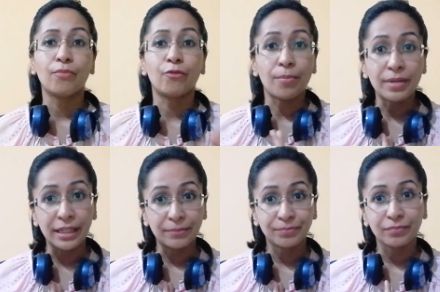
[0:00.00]
For
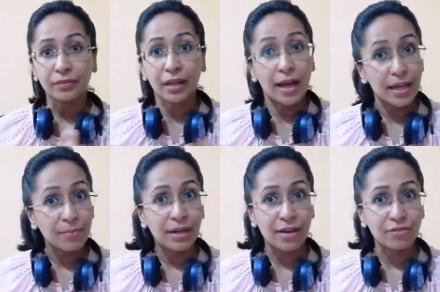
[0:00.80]
me, I am a
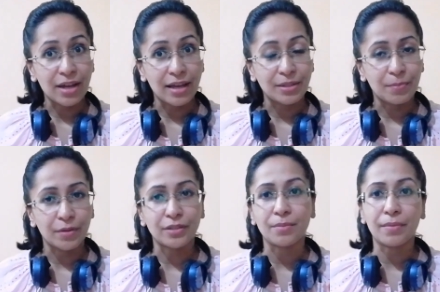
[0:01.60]
left-handed
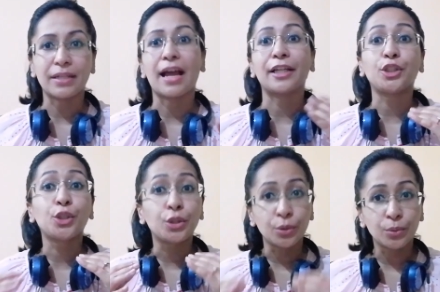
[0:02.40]
person, but I
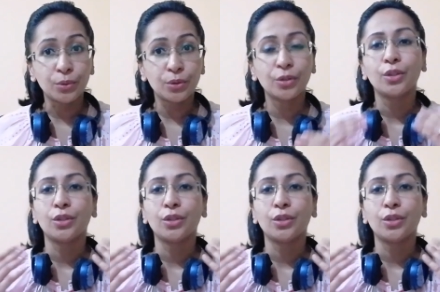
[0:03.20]
choose